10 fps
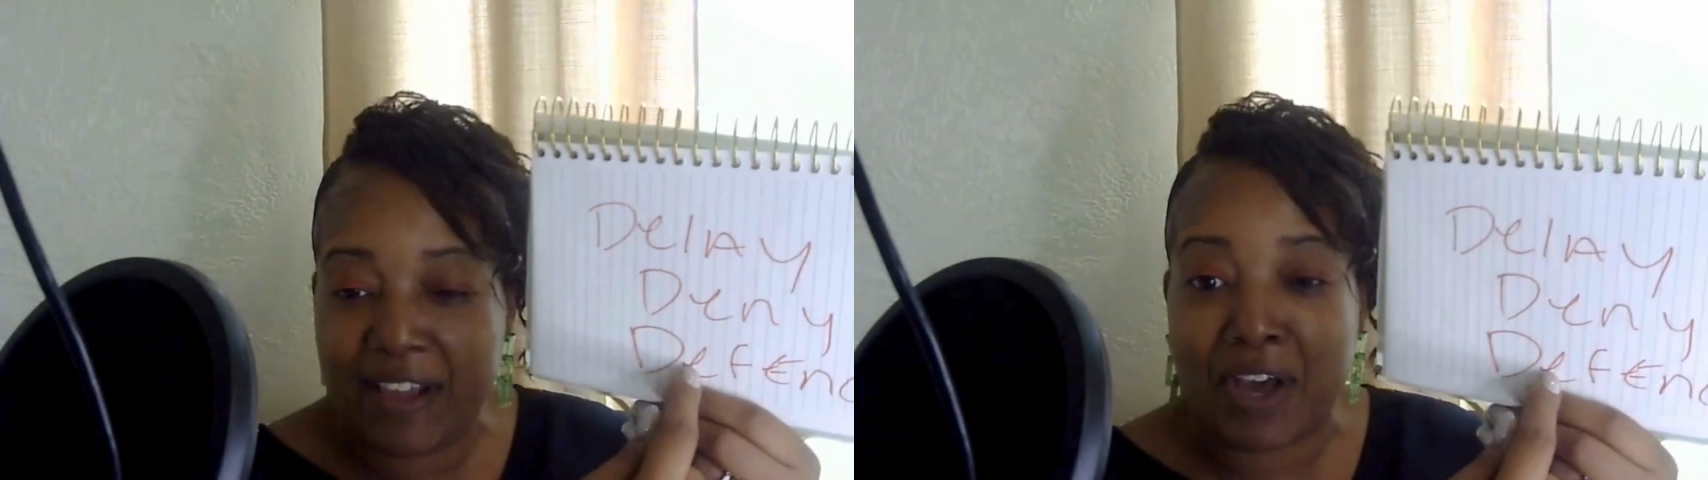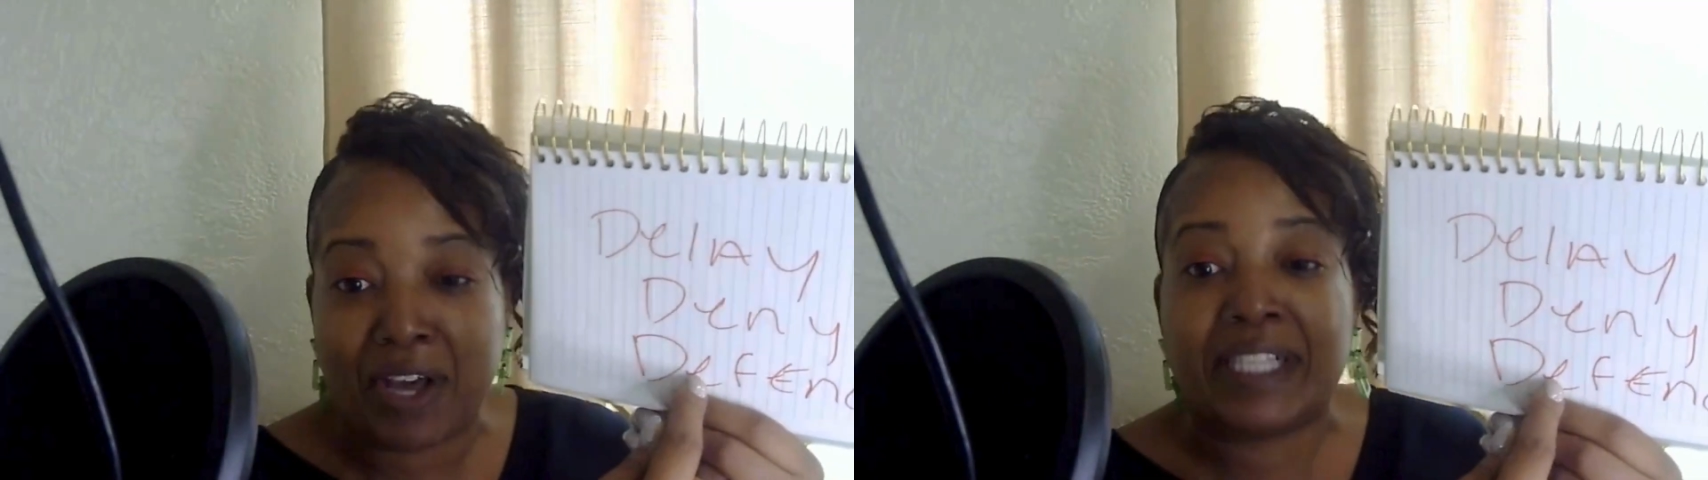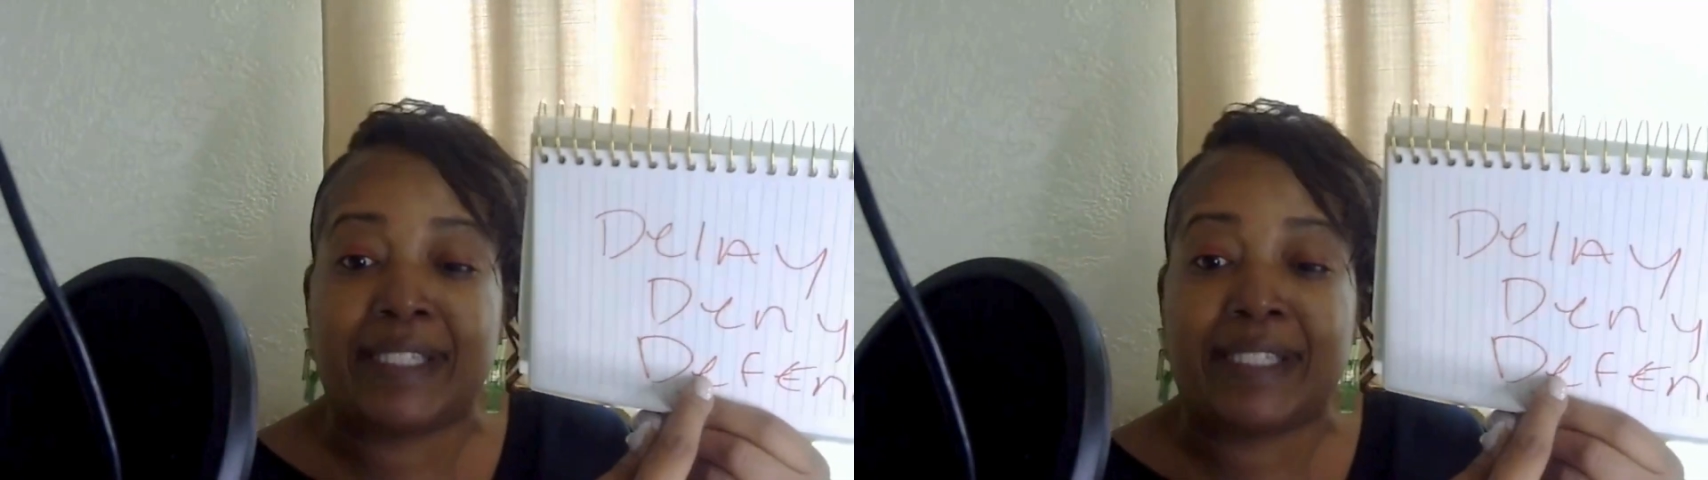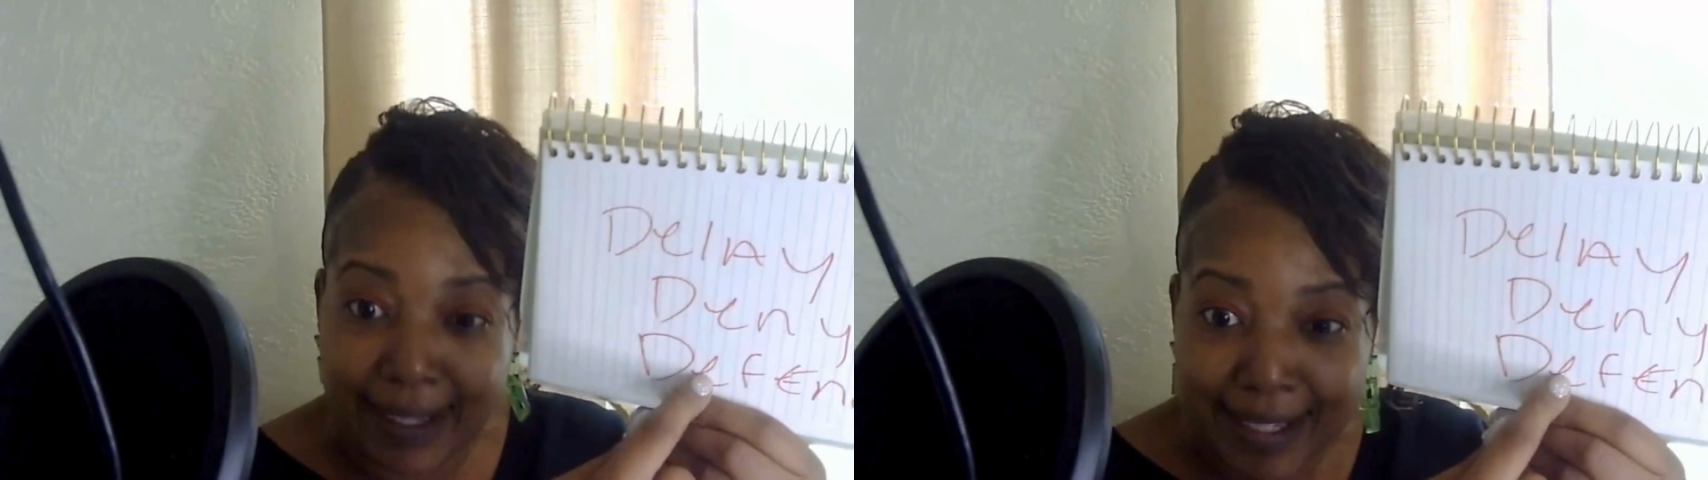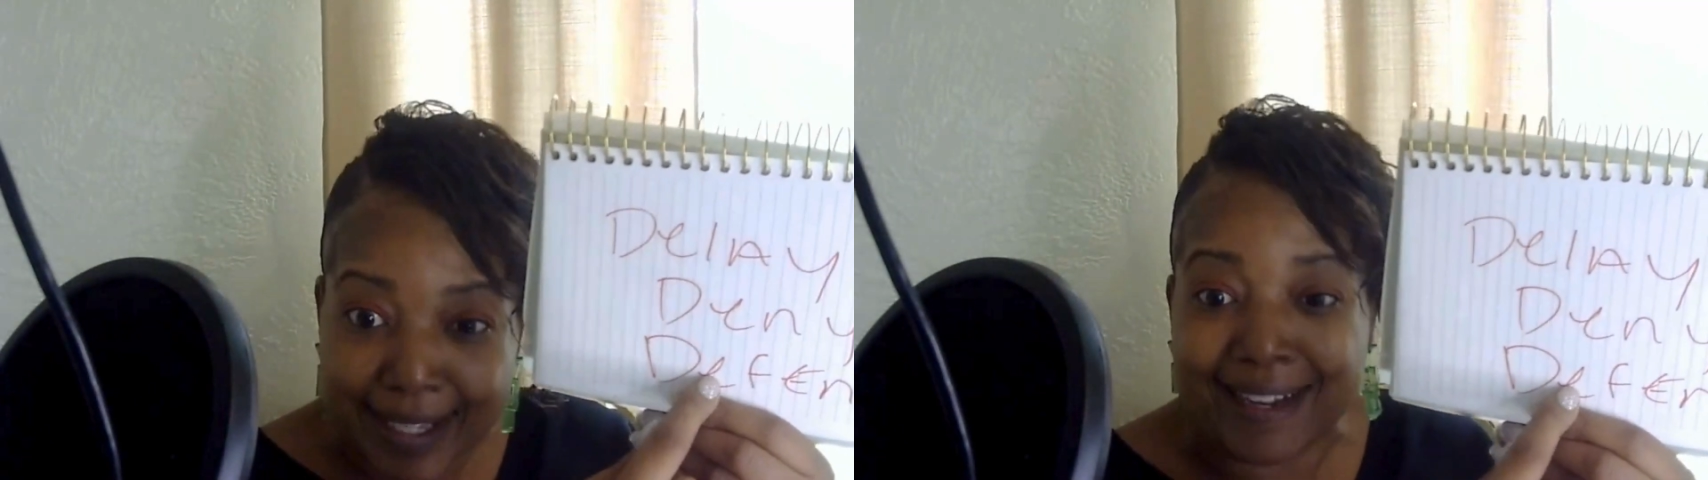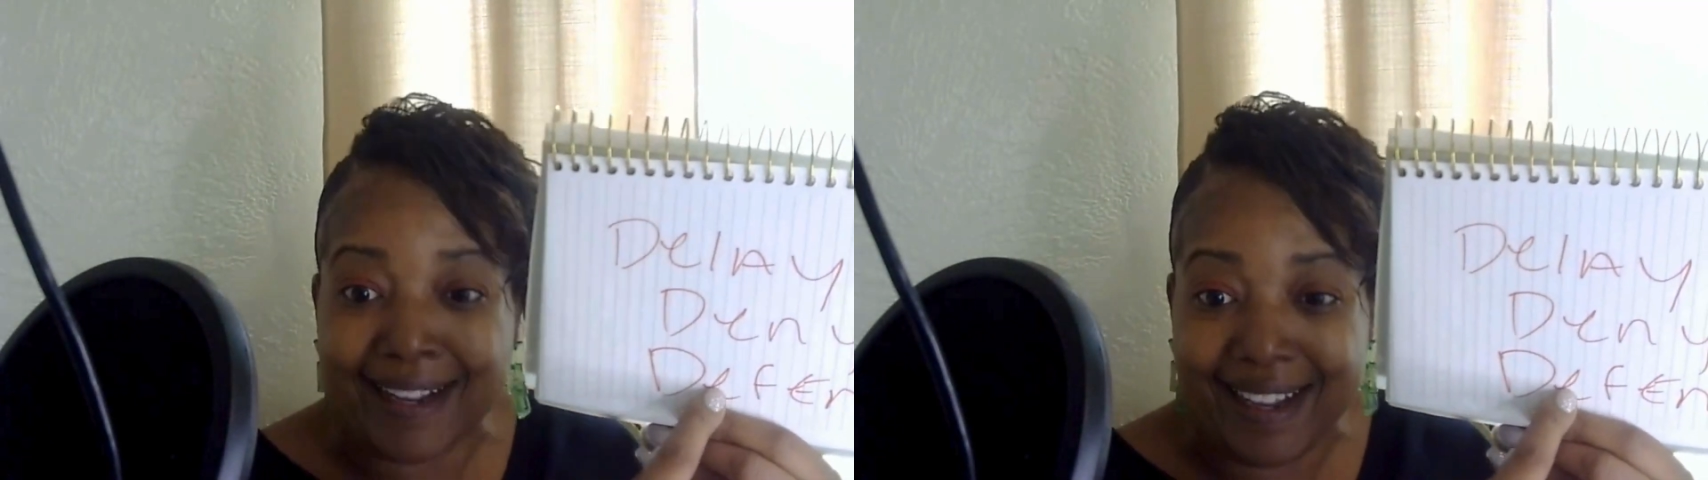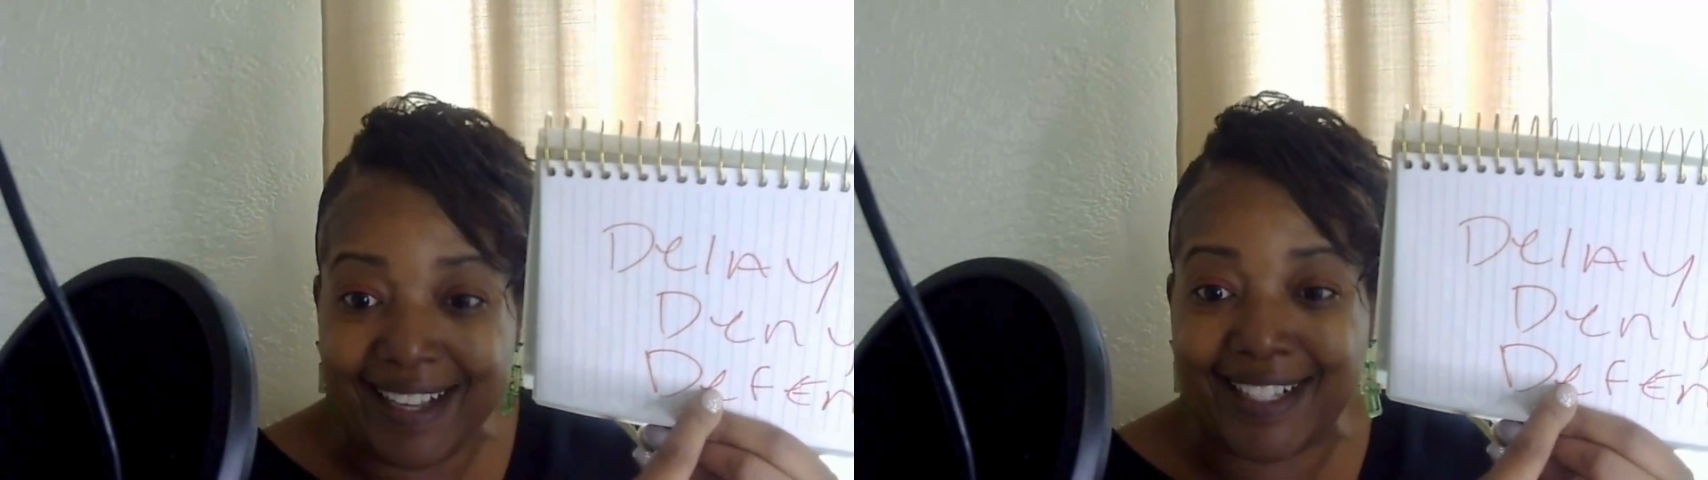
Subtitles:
audacity